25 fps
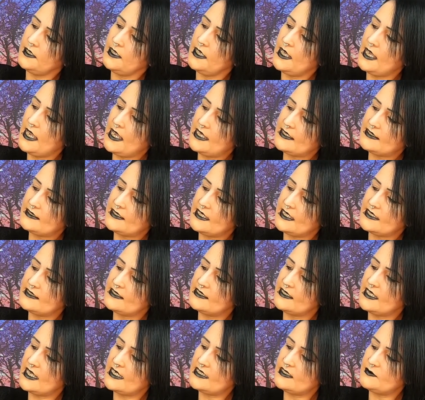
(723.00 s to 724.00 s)
Yes,
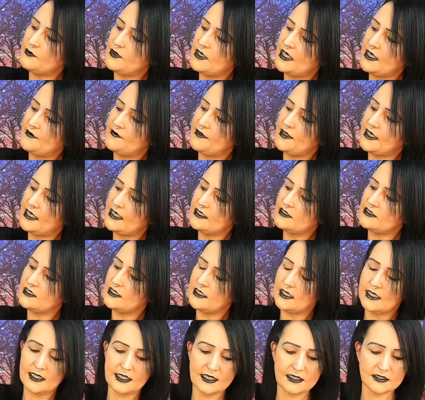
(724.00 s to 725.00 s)
that's a nice brown,
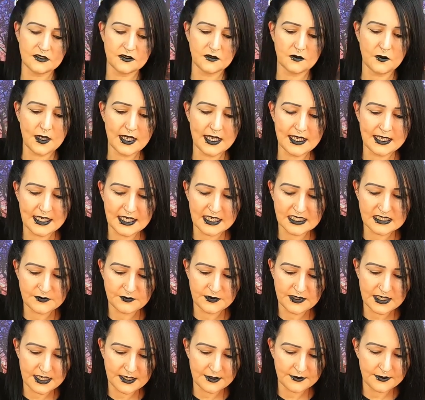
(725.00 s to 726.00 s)
actually. That's quite a nice
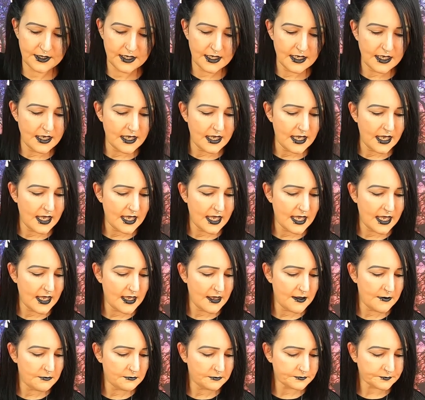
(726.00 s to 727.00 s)
brown.
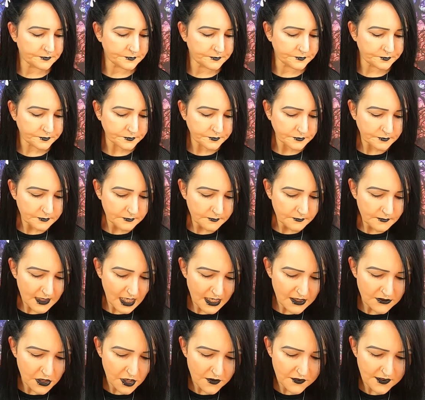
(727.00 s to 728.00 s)
I
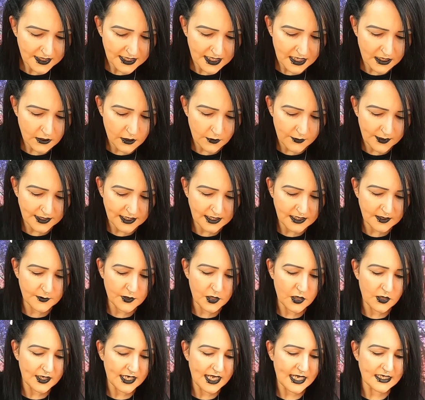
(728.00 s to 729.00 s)
don't think I'll go in
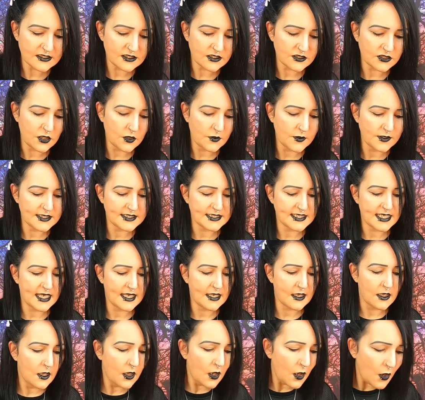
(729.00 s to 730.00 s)
anymore, guys, so I don't want to
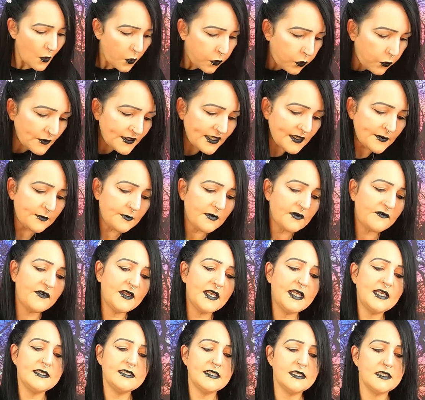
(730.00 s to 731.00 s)
start dipping my
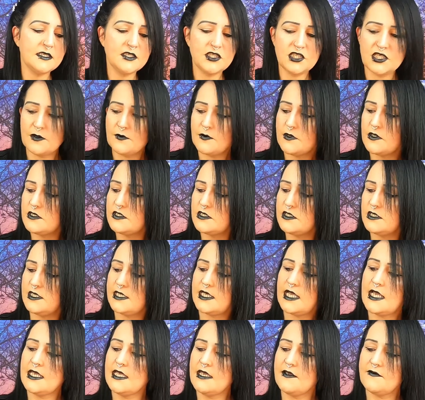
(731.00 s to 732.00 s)
fingers in the shimmers.
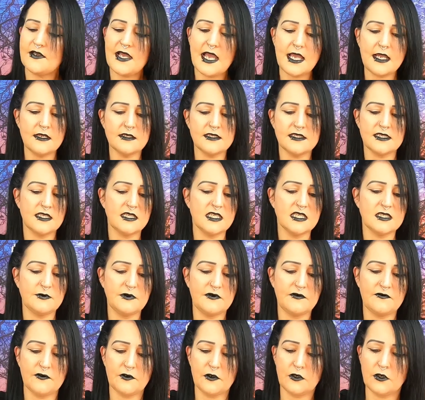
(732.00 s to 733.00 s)
You've kind of seen this
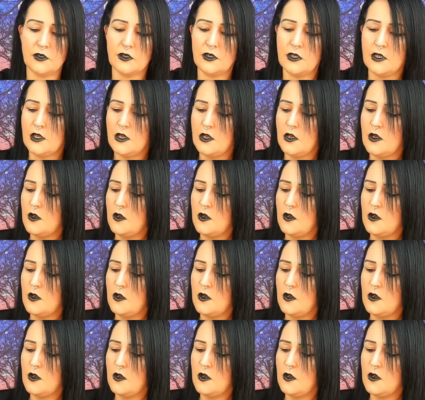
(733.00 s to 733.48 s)
before,